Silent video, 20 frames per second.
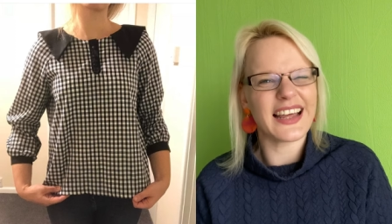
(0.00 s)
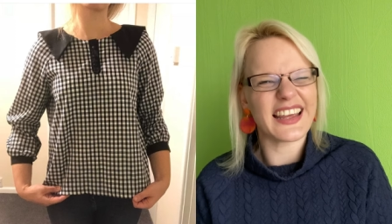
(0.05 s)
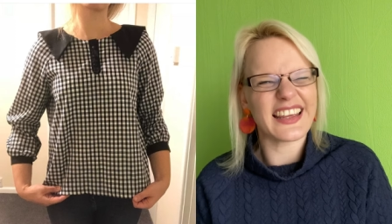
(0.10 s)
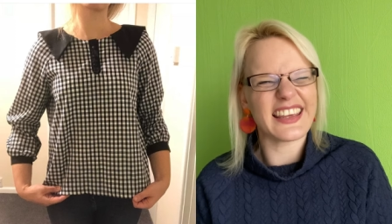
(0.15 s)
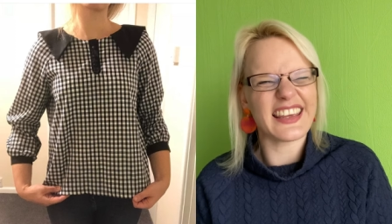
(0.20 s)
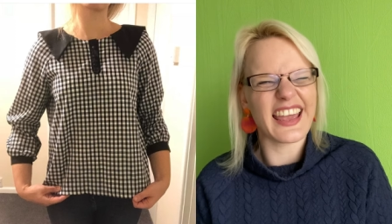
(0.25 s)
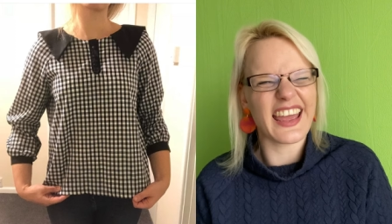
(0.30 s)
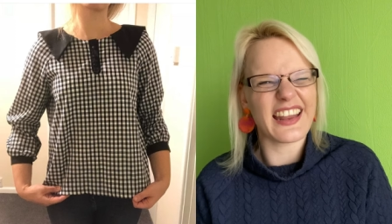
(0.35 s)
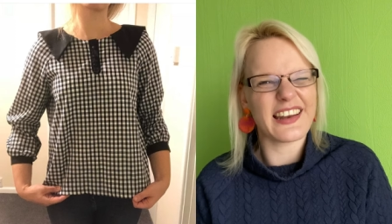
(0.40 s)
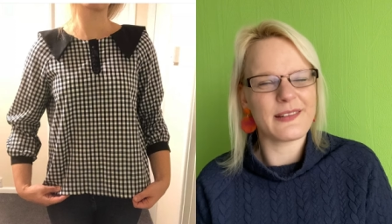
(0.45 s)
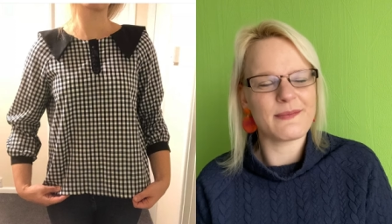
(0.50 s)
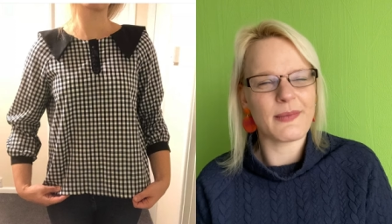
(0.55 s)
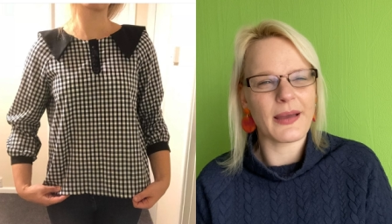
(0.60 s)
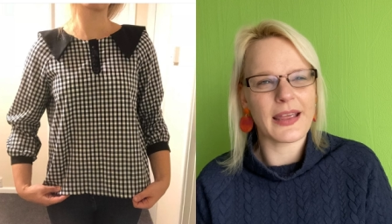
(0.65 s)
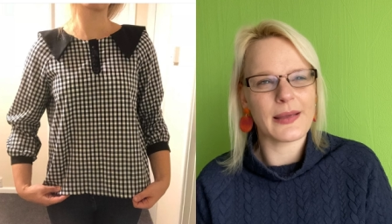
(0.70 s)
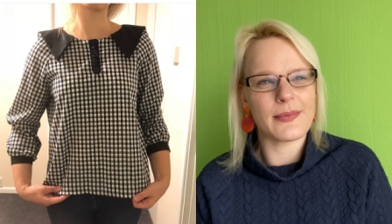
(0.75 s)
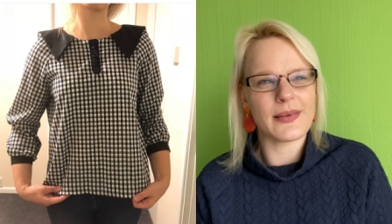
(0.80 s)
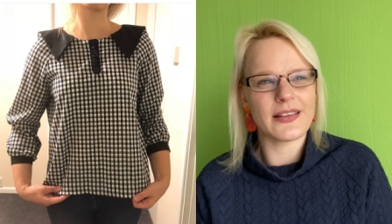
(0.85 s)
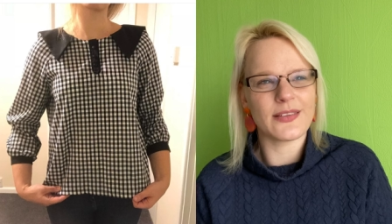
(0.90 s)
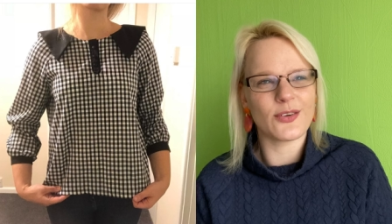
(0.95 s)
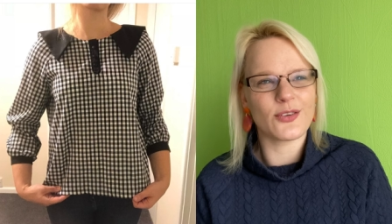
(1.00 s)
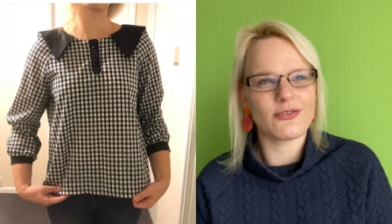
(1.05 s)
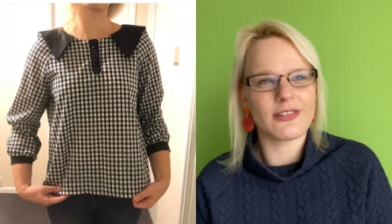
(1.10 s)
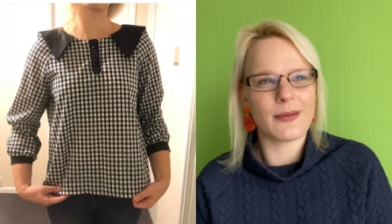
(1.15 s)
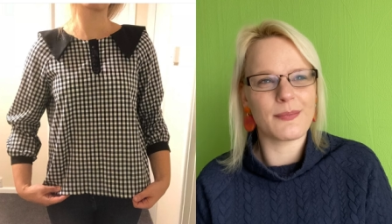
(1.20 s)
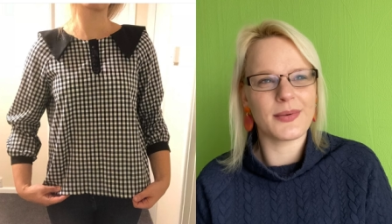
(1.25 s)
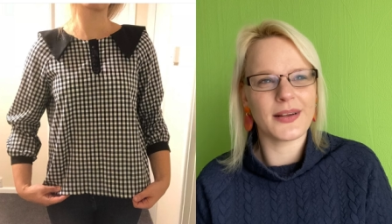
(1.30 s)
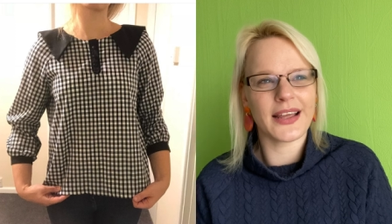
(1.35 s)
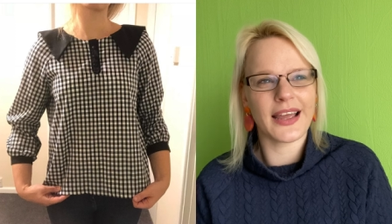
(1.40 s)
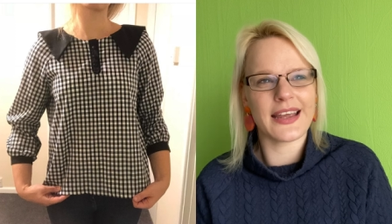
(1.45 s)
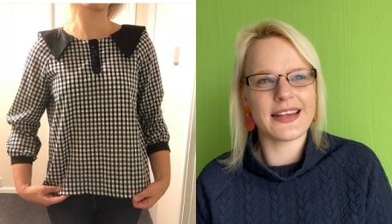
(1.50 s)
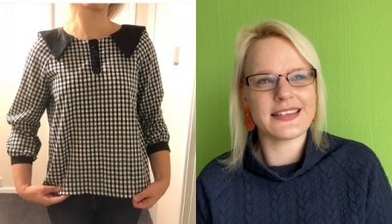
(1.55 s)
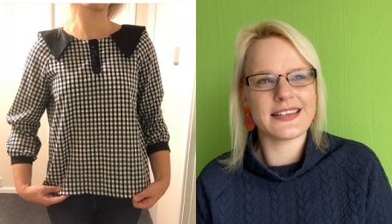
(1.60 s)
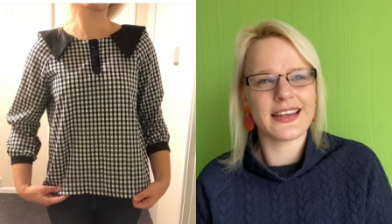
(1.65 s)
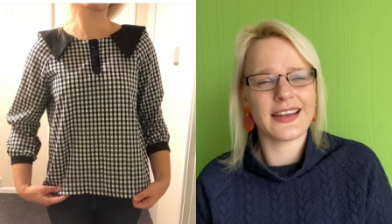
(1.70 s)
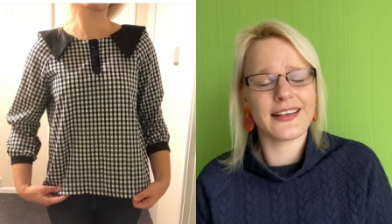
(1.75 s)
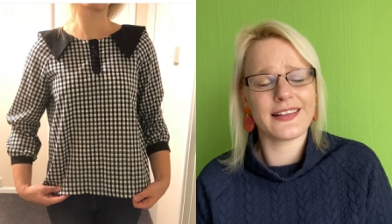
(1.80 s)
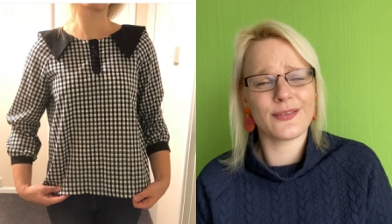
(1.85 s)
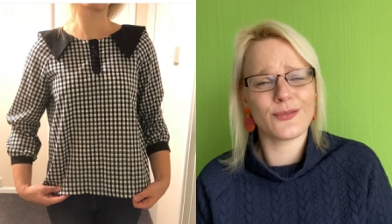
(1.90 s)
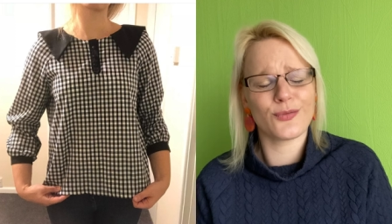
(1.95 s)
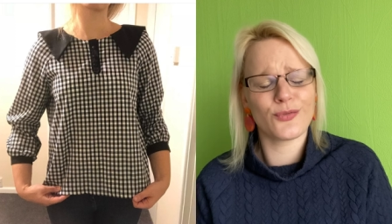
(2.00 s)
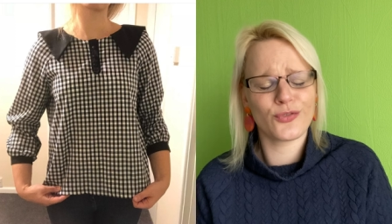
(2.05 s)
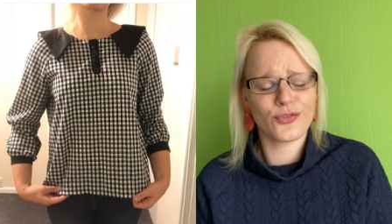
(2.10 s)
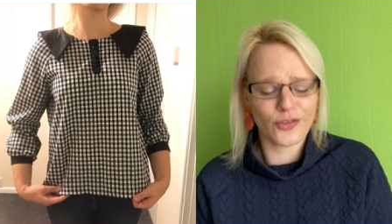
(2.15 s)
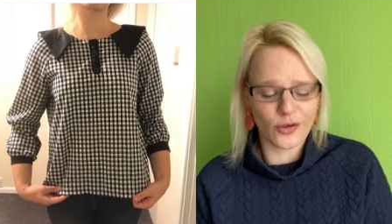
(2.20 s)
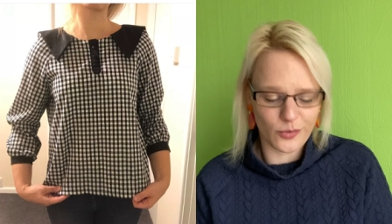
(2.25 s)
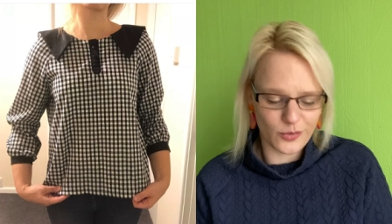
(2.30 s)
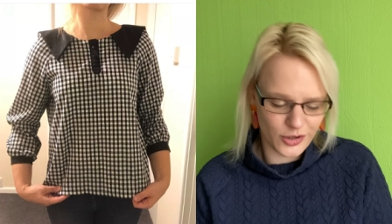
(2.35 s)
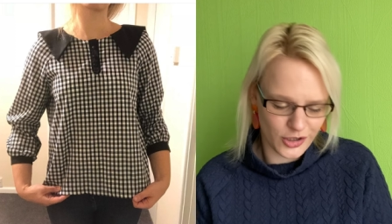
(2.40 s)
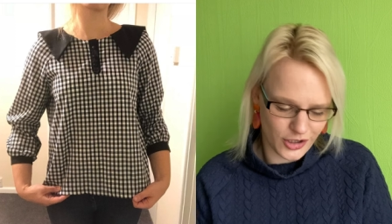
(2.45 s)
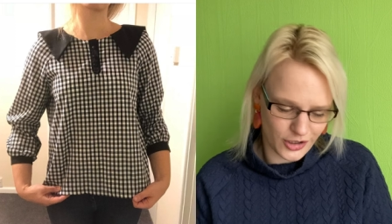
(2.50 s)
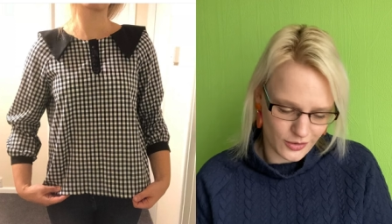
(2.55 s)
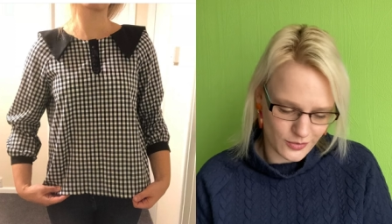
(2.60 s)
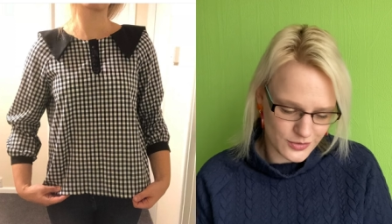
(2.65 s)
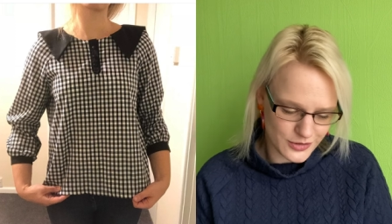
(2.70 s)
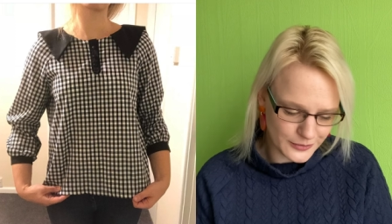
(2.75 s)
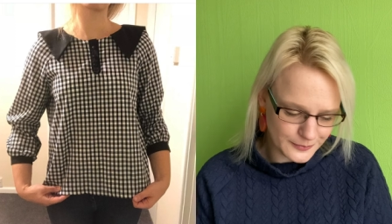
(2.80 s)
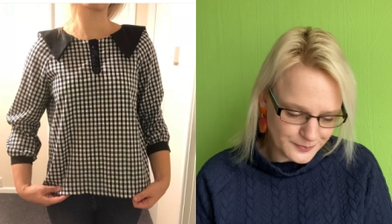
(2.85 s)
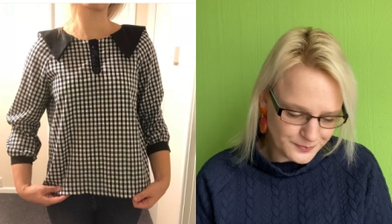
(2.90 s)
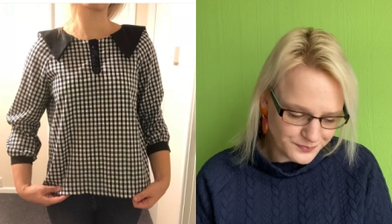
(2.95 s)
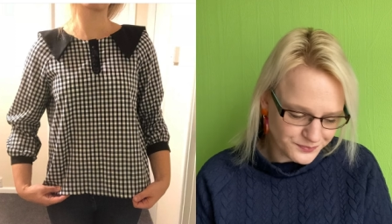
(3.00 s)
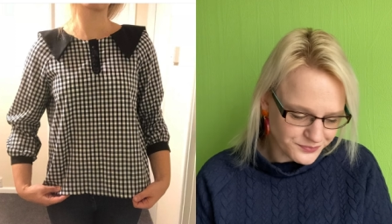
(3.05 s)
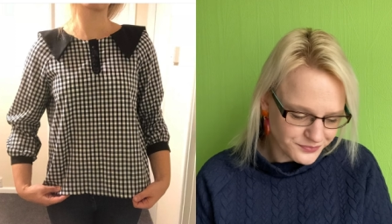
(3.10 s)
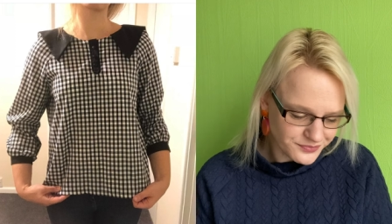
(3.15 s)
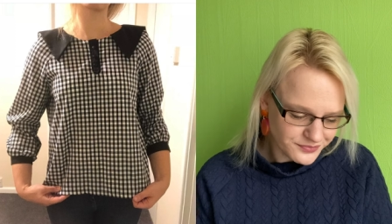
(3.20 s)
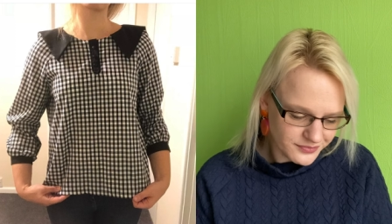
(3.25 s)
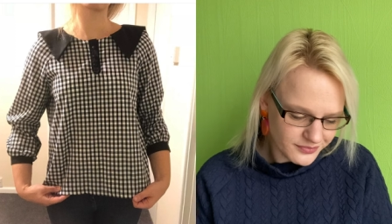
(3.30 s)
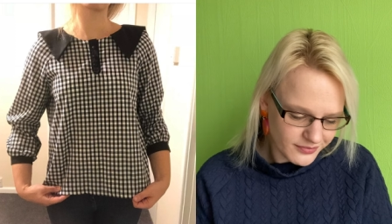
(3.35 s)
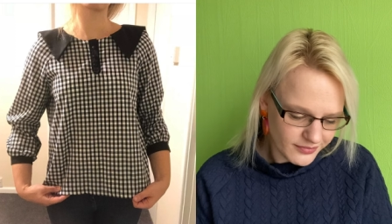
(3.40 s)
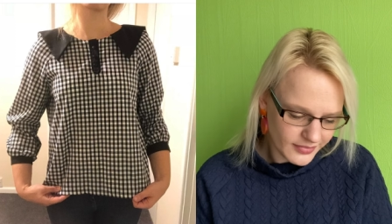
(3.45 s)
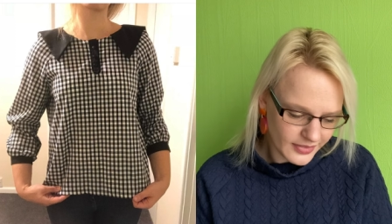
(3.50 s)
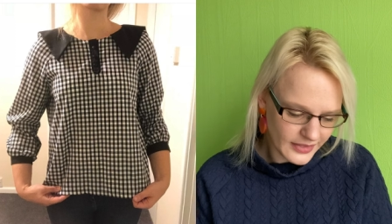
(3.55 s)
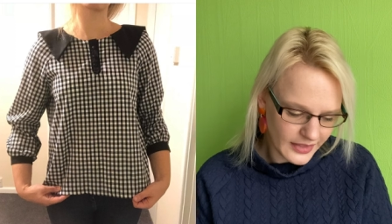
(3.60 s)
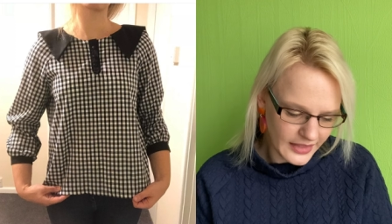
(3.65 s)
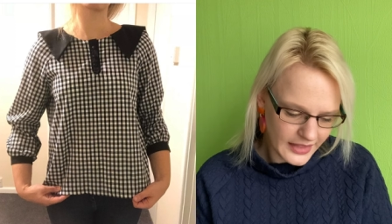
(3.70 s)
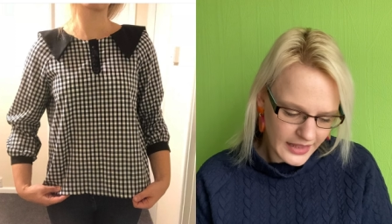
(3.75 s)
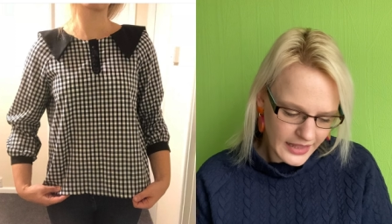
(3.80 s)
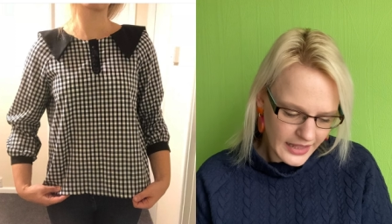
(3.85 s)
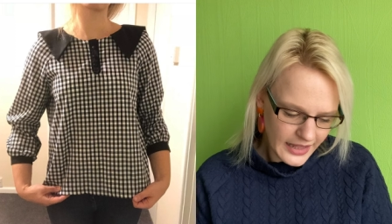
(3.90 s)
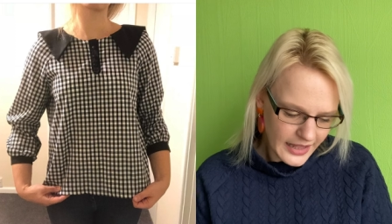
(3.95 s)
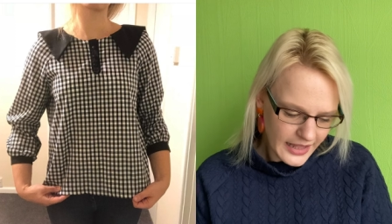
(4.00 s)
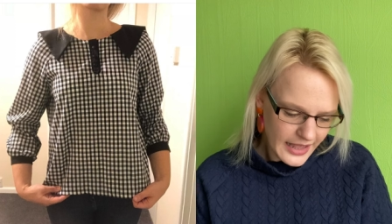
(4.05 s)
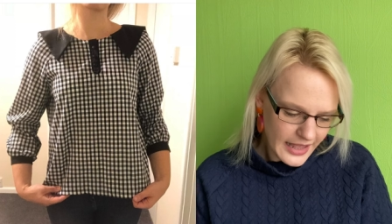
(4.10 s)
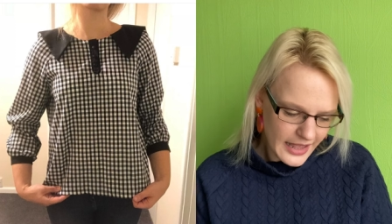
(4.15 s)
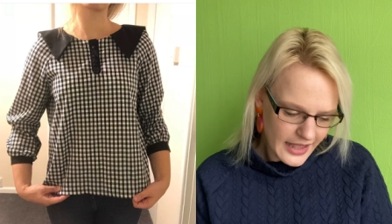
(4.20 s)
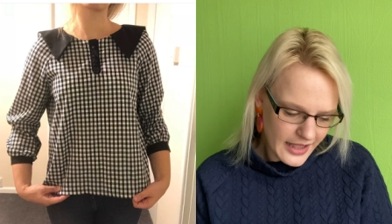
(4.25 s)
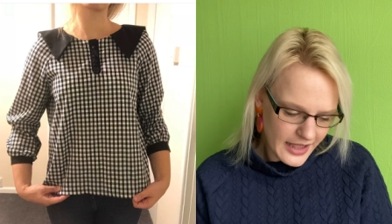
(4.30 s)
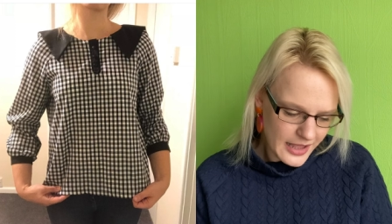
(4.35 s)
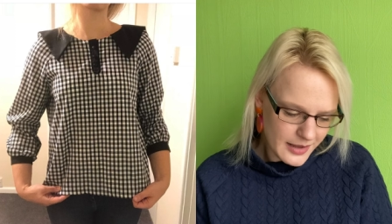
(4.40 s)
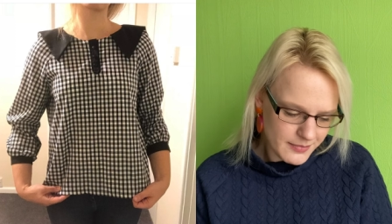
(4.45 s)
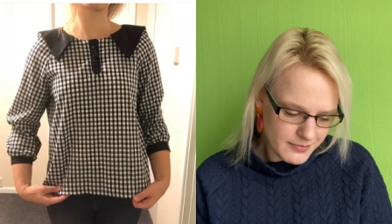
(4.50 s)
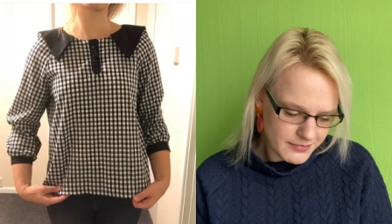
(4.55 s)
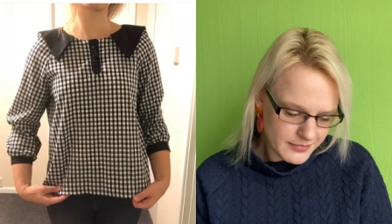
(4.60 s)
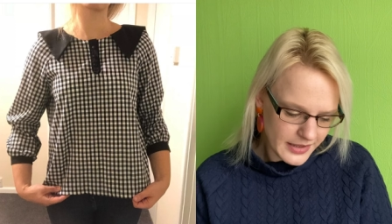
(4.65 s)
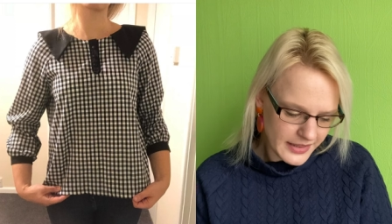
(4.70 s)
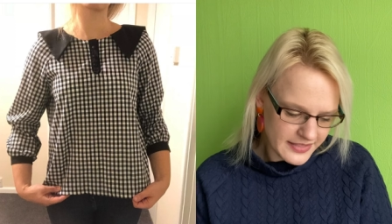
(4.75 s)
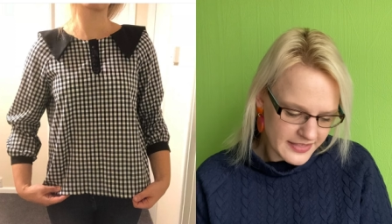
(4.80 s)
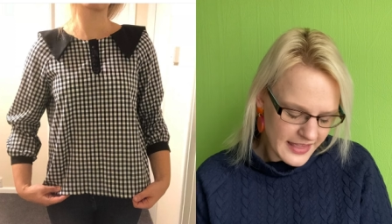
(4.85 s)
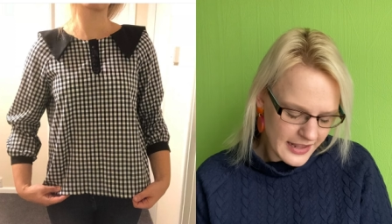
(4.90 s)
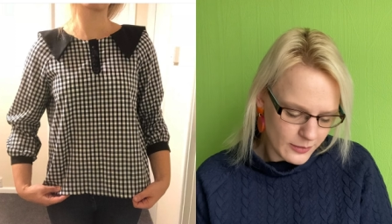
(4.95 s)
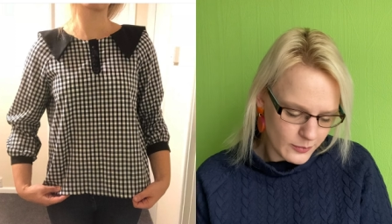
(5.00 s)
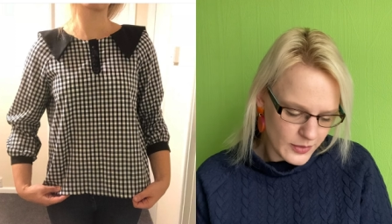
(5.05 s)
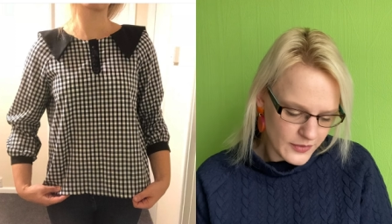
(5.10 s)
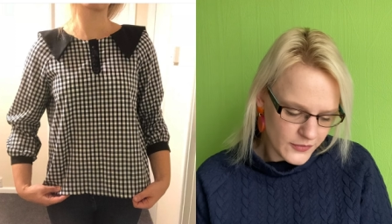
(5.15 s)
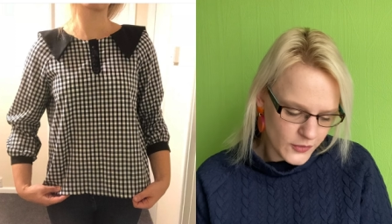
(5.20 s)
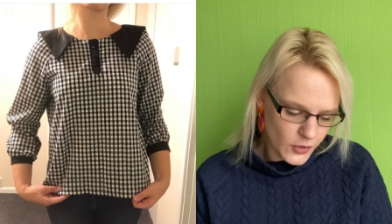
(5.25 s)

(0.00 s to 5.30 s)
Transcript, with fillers: again maybe sort of replicate it because it's so cute um, then we've